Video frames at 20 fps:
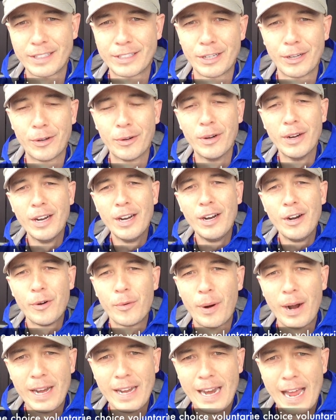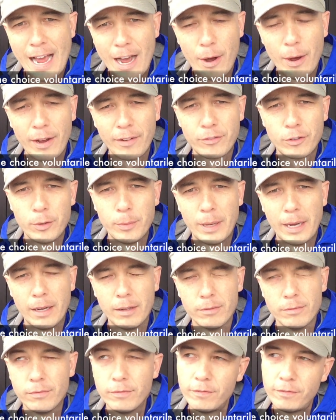So right now, after
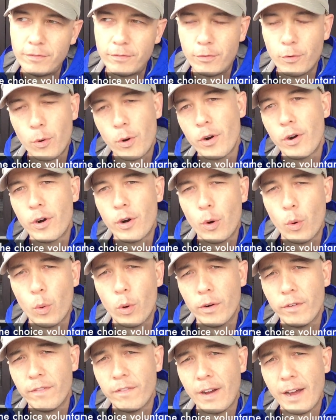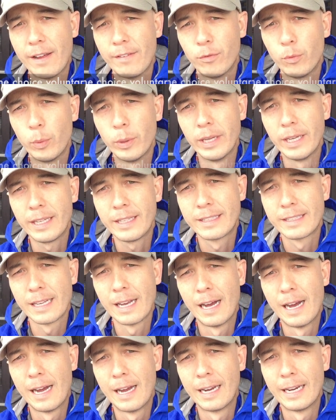about 4 or 5 weeks,
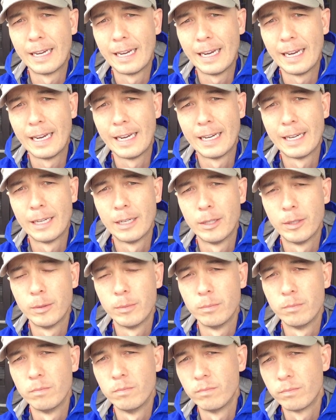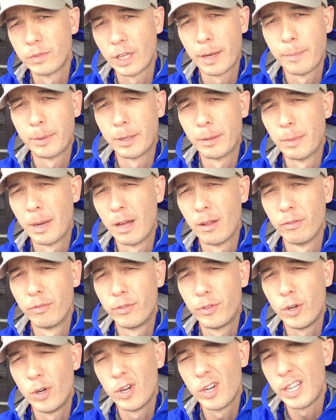I am typing about
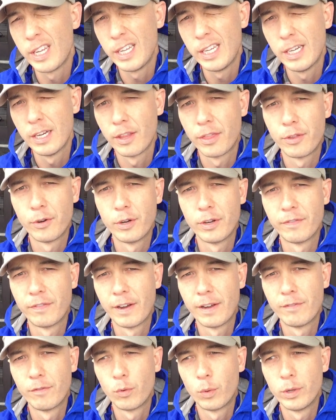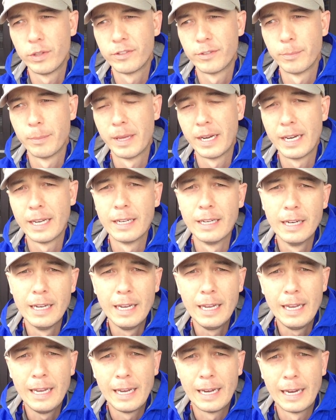30 to 35 words a minute,
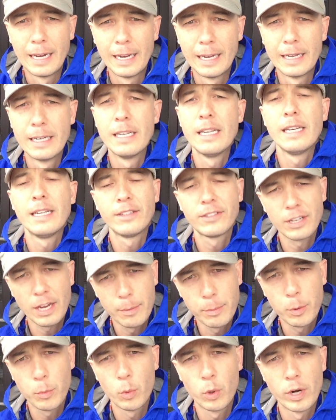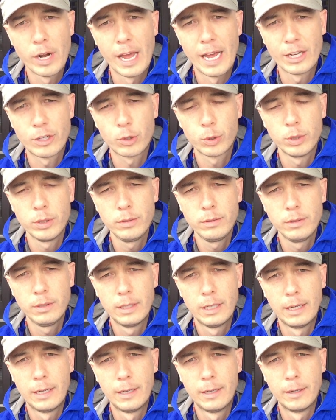and it's coming more natural
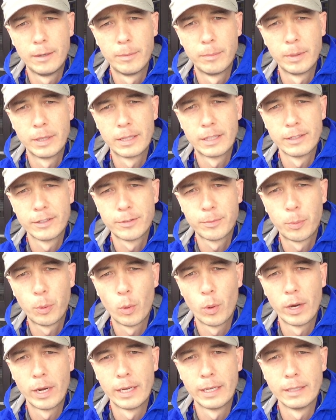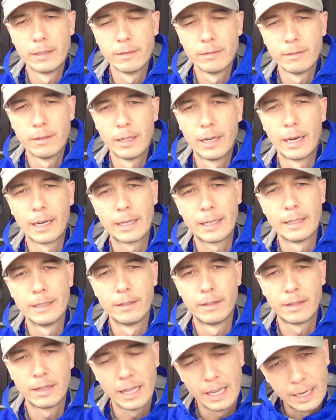at this point, and I
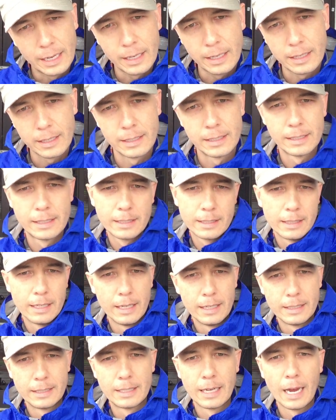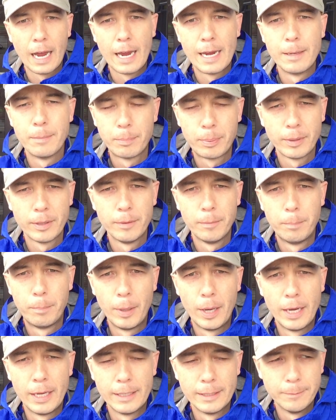could think and type,
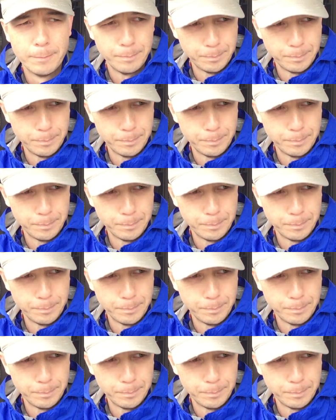but